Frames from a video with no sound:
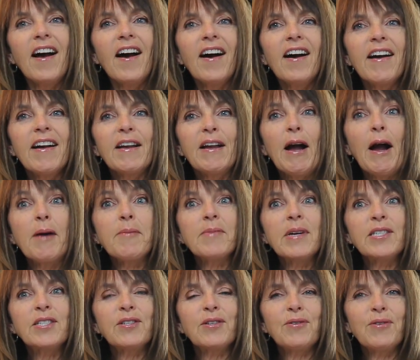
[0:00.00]
Hi, I'm
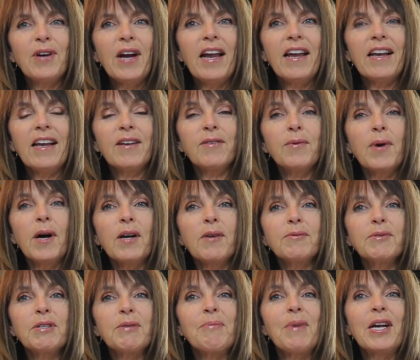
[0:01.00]
Rachel Gray and
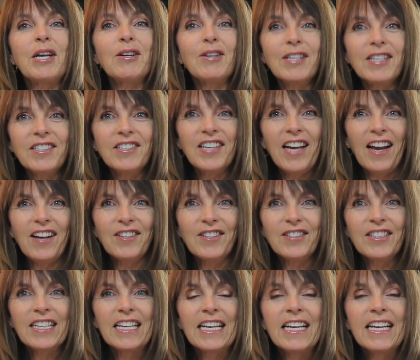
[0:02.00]
welcome to my cooking channel.